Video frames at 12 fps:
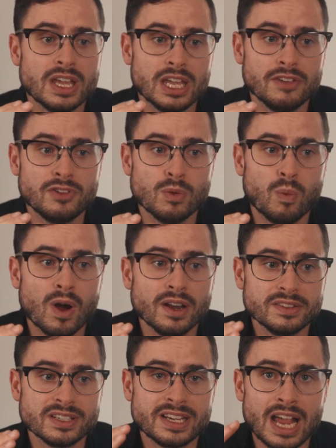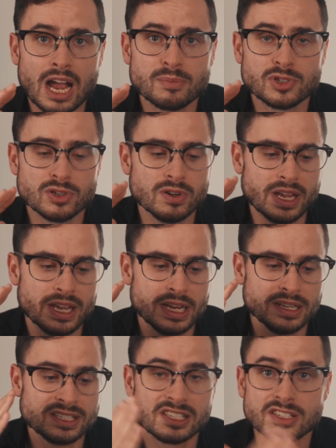If you want to capture
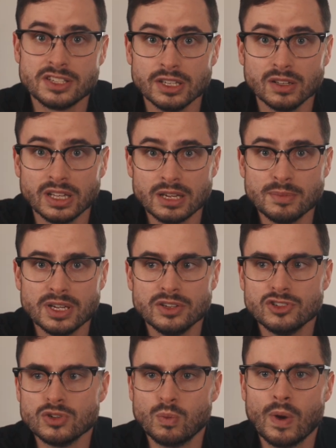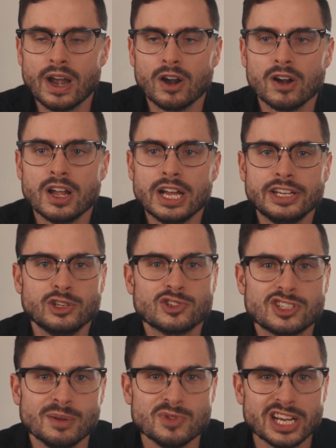a still image where your
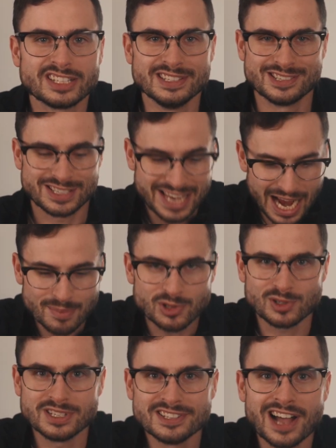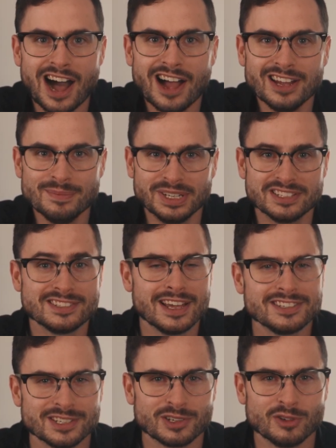subject is captured in time and it's
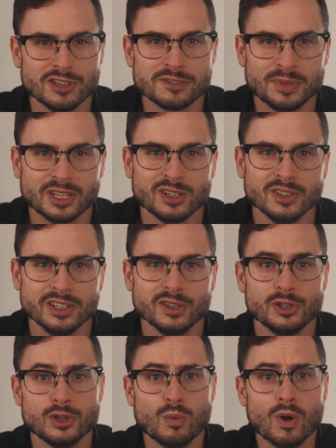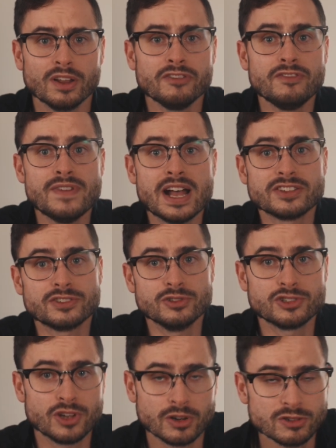nice and crisp and clear, you want a faster
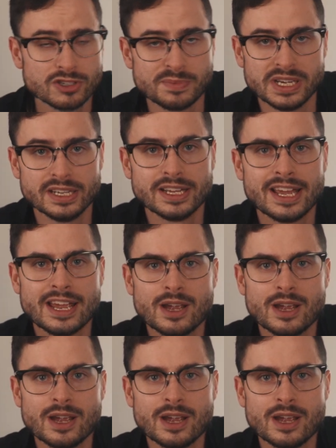shutter speed,